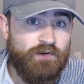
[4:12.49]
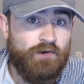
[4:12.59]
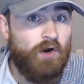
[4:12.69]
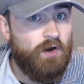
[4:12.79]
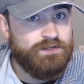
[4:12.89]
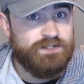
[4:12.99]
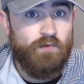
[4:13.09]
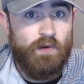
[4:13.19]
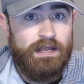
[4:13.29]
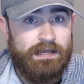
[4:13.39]
you're also
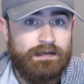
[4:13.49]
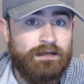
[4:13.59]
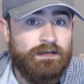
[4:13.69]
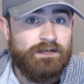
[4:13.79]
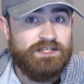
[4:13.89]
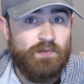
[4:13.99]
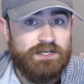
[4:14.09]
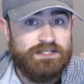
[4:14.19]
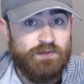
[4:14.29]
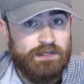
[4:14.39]
weighing to
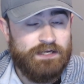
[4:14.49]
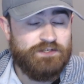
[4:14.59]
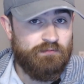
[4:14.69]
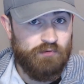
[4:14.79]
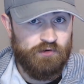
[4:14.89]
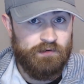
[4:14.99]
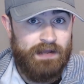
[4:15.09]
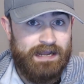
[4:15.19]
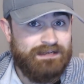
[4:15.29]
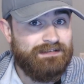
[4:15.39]
switch to electric brew in a
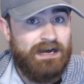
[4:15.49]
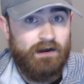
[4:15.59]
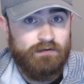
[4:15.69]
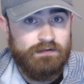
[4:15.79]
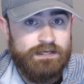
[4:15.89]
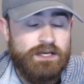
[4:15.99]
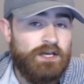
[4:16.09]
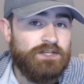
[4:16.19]
bag entirely.